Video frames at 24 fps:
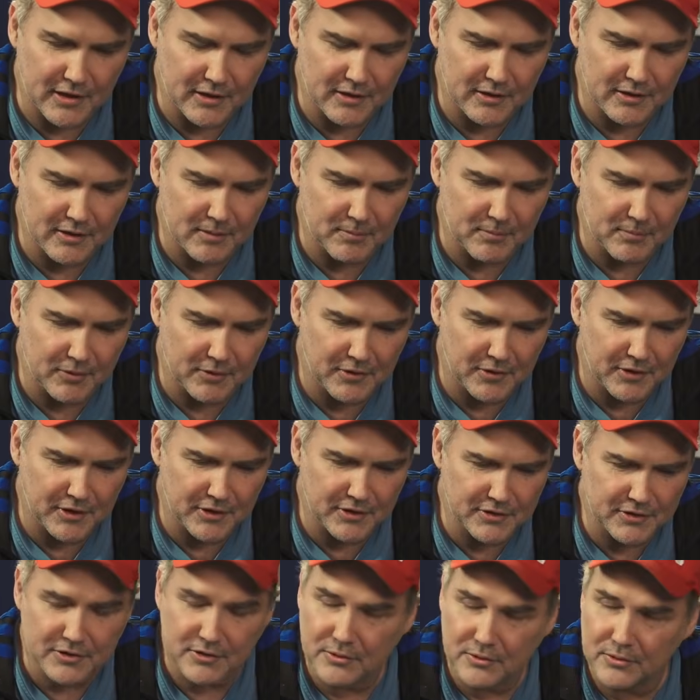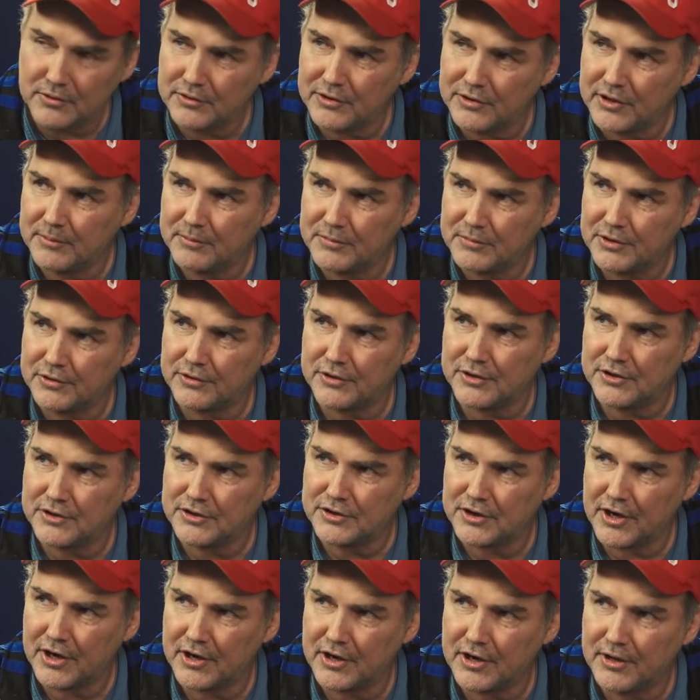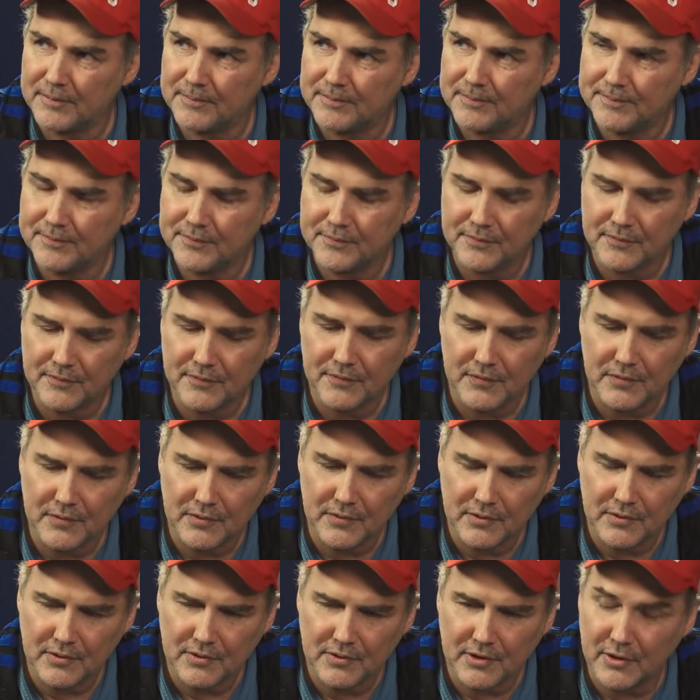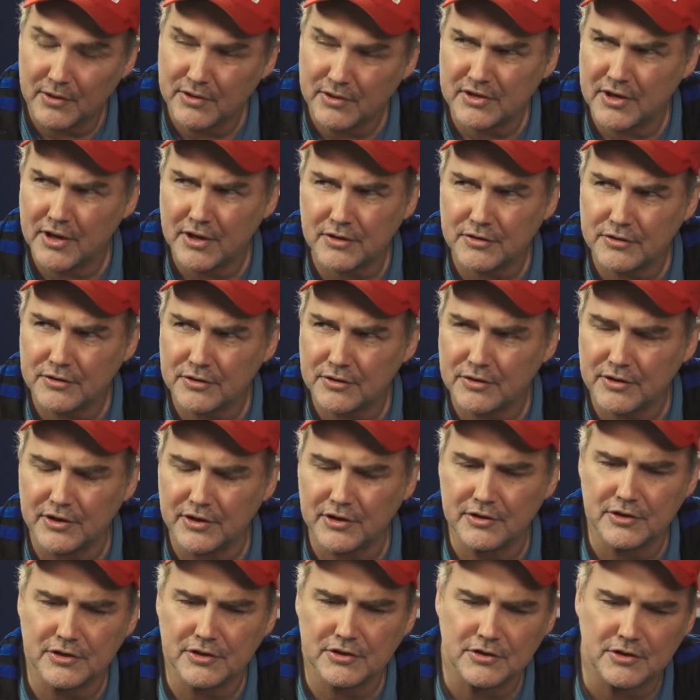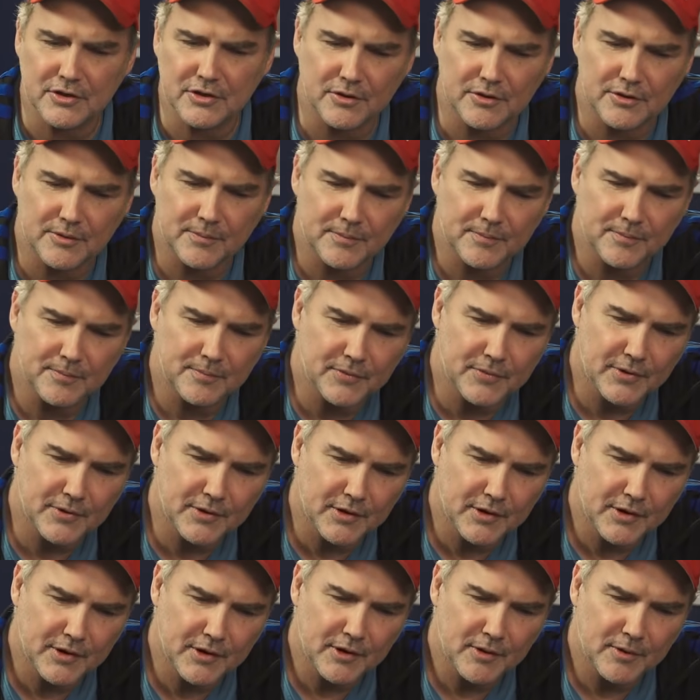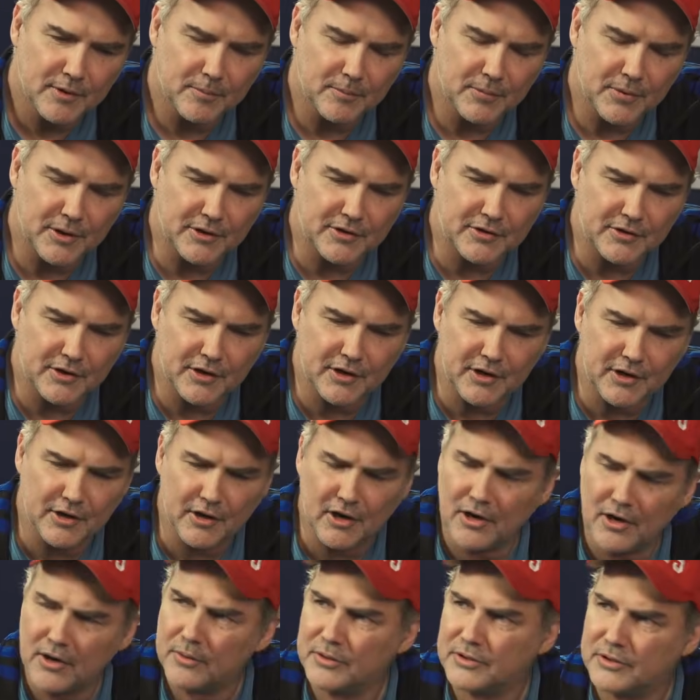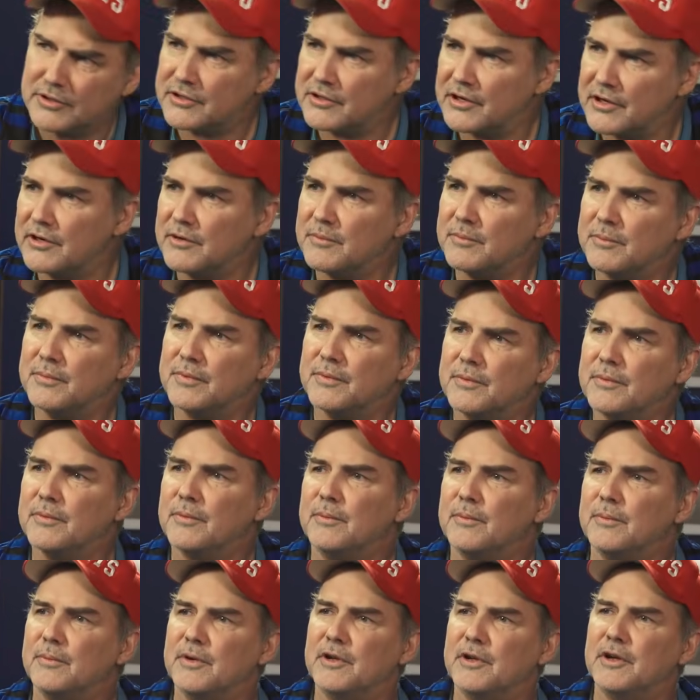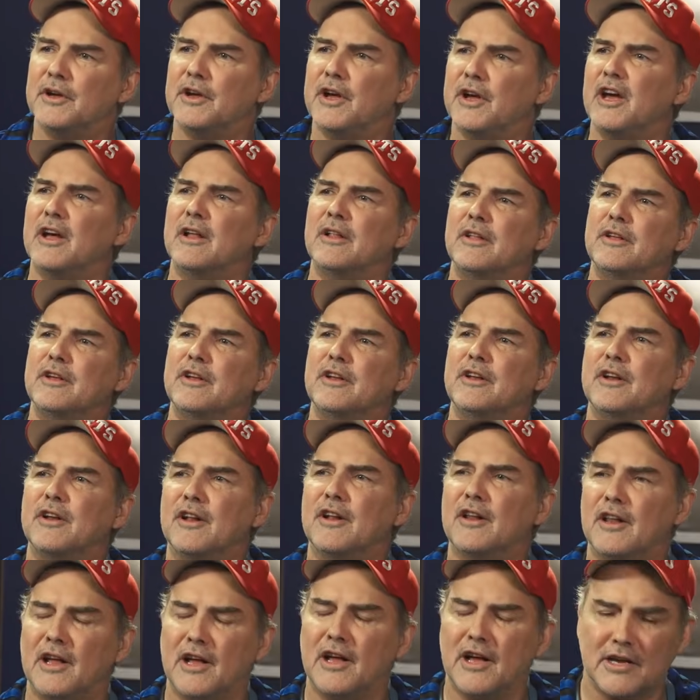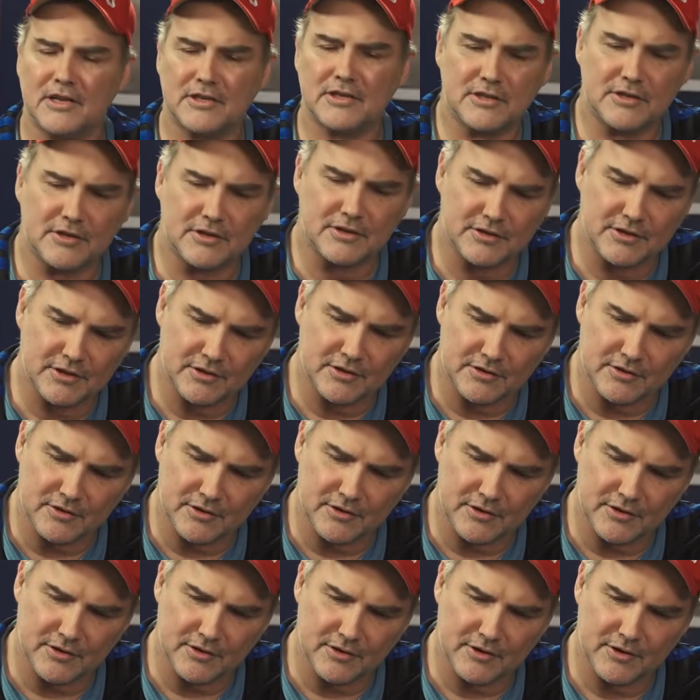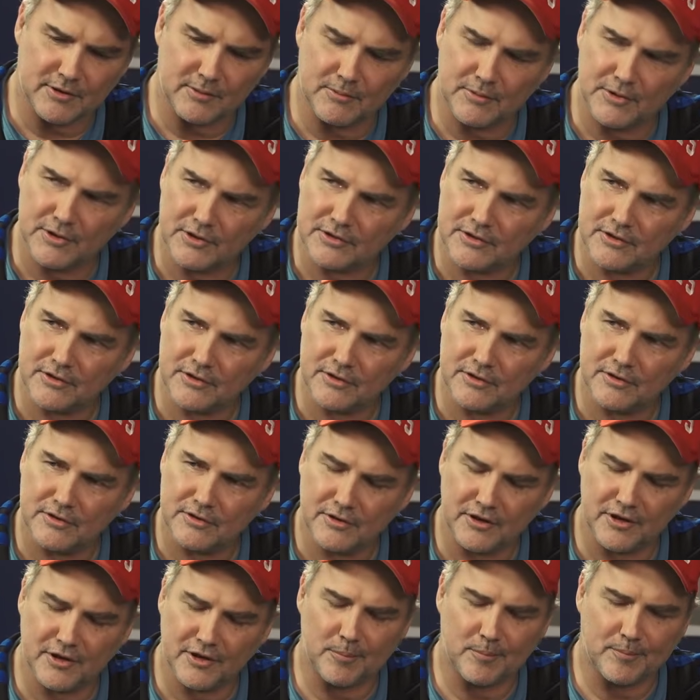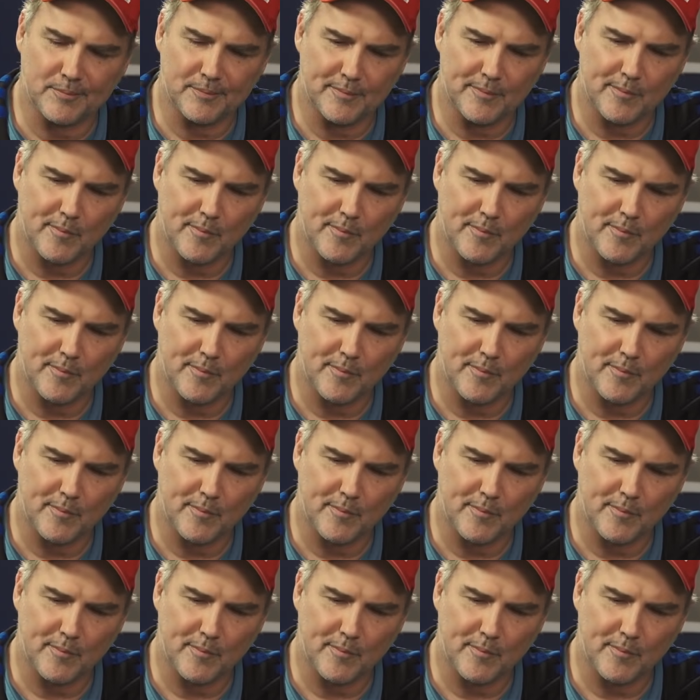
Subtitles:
little boy in school named Dirty Johnny. Now, he's not dirty in this joke, but he'd always be a hellion in class, and the teacher didn't think much of him.